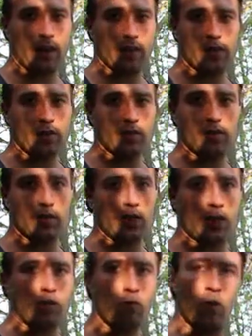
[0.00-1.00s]
I just use it
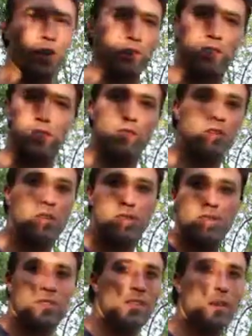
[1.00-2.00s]
like once
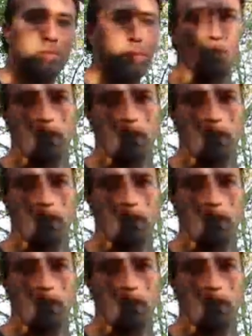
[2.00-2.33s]
to dump the